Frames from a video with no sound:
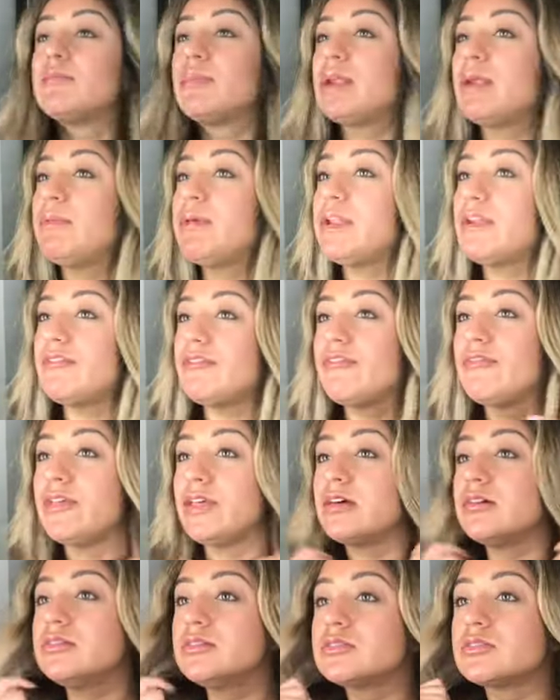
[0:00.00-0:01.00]
But I mean, it
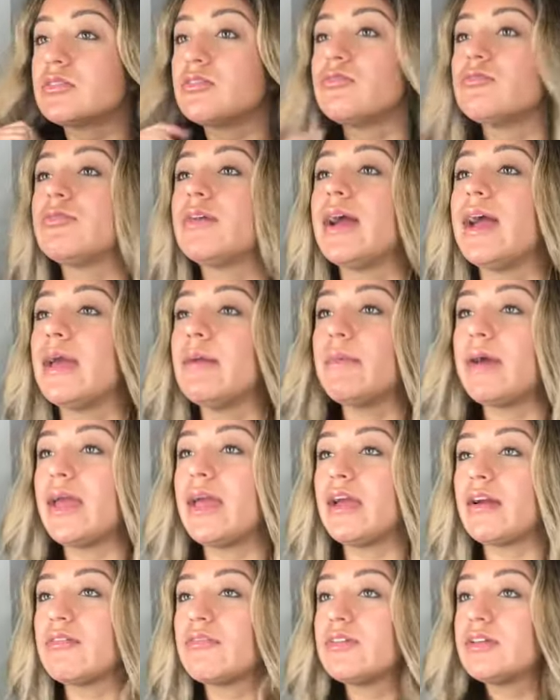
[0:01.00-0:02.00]
feels great. My
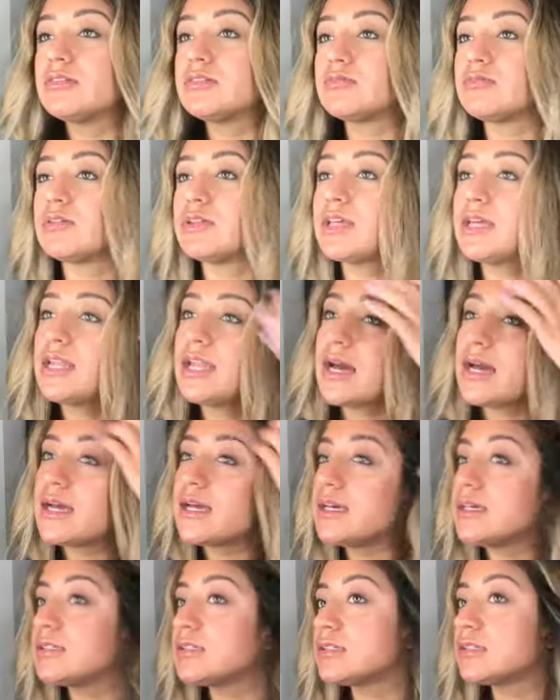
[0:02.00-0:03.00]
hair feels really
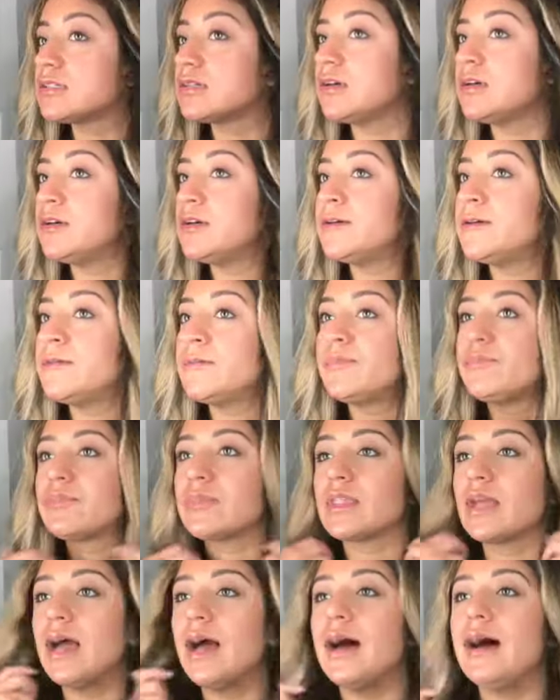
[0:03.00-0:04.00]
nice.
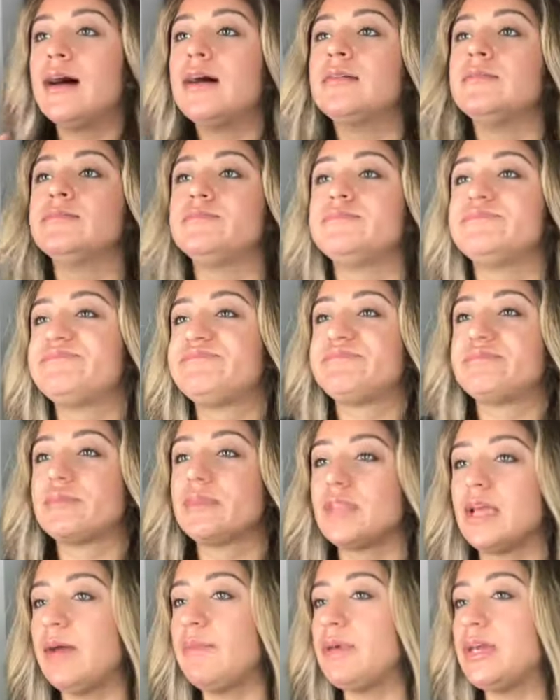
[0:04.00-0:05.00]

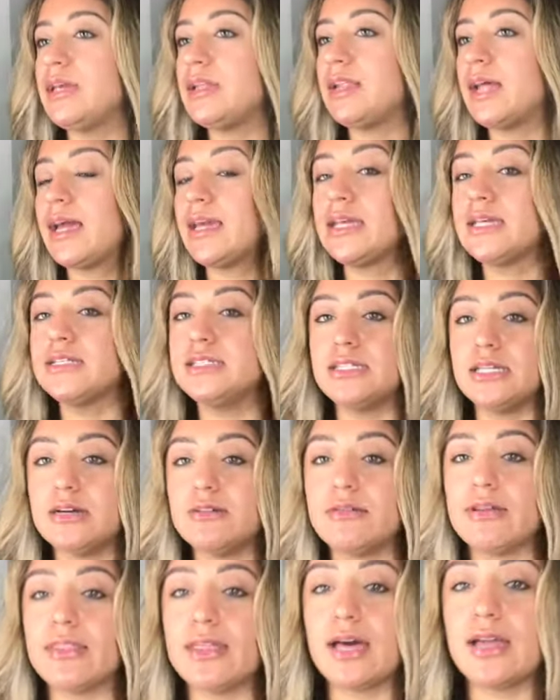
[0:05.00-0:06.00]
I mean, I can deal
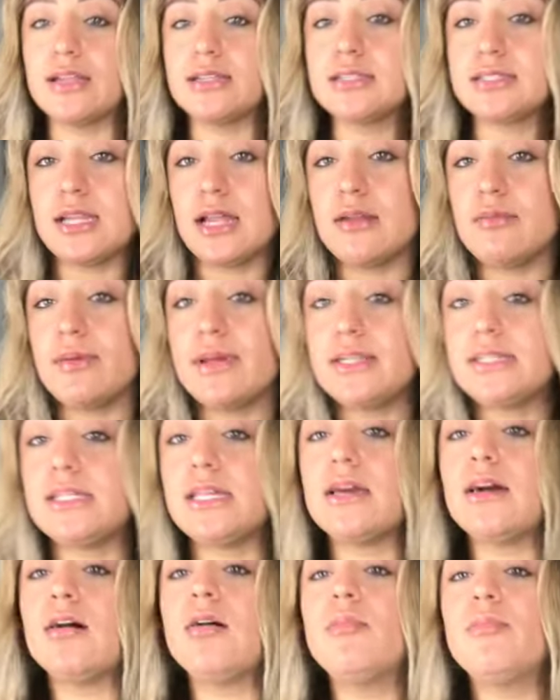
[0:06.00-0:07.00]
with that. It's not a big
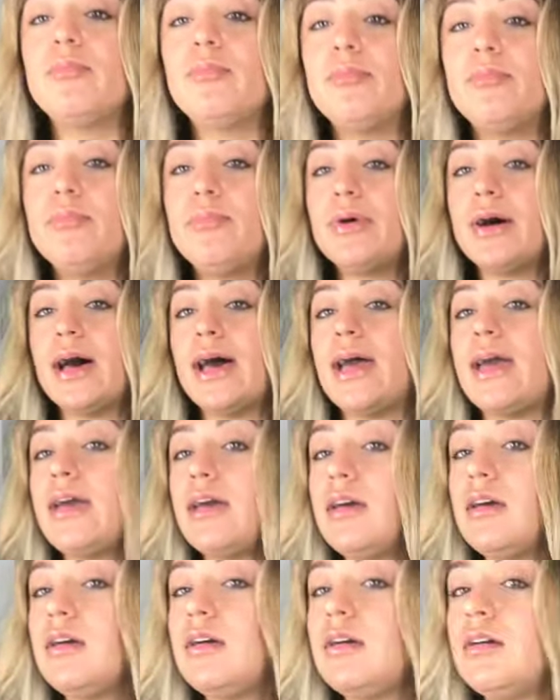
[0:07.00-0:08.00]
deal. But
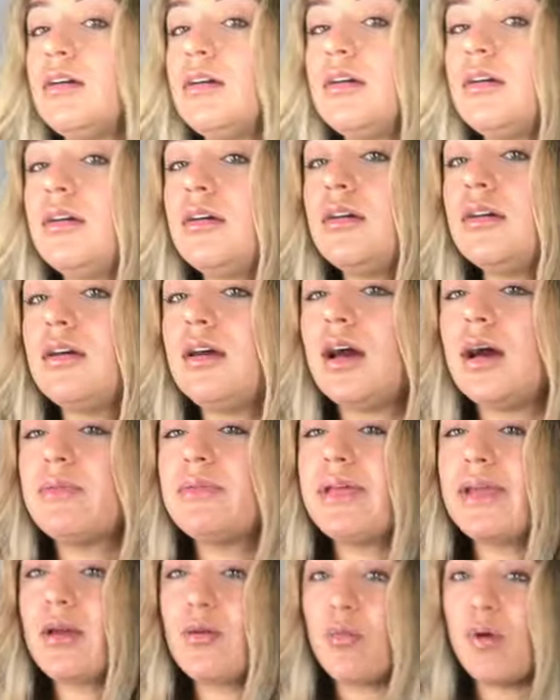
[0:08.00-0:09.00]
I'm
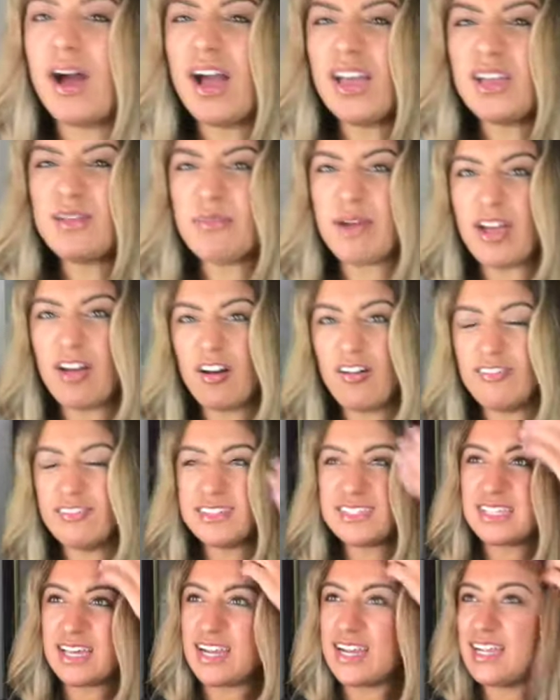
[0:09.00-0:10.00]
like, why am I all of a
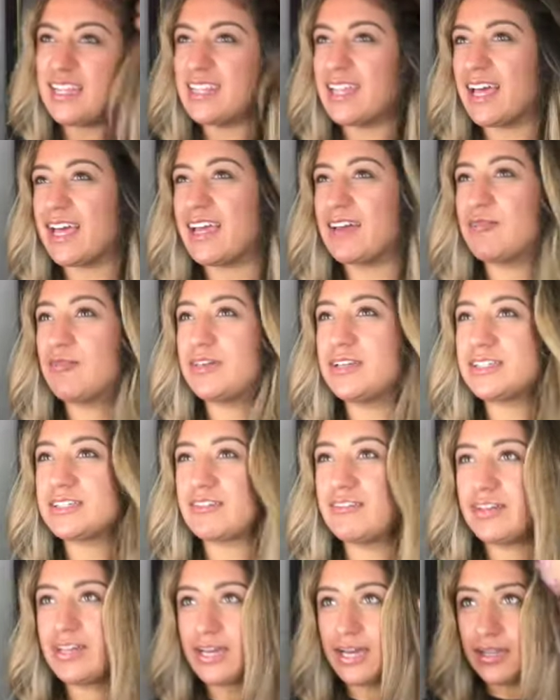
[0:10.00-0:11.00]
sudden like, what is
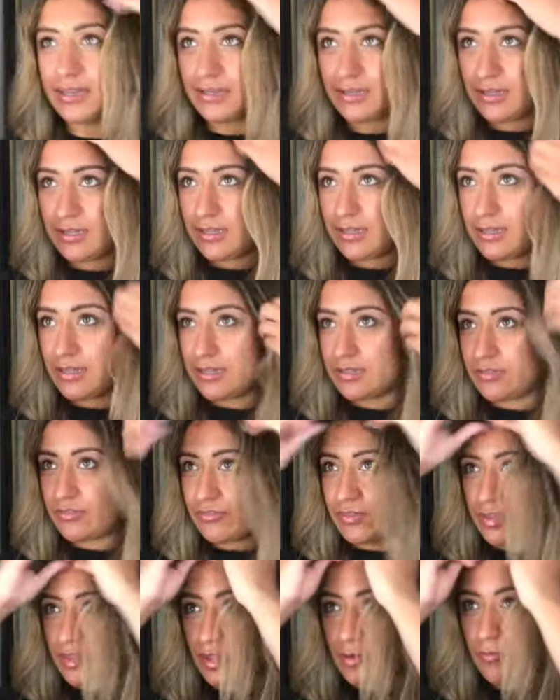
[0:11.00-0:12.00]
going on? It's
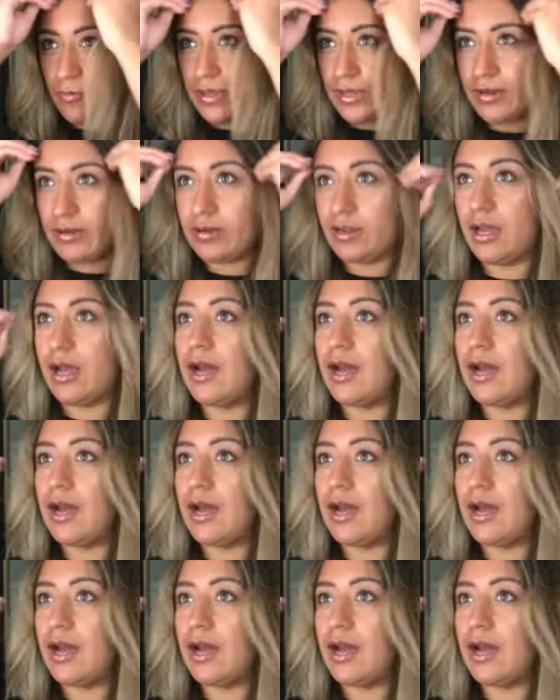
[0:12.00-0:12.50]
feeling weird.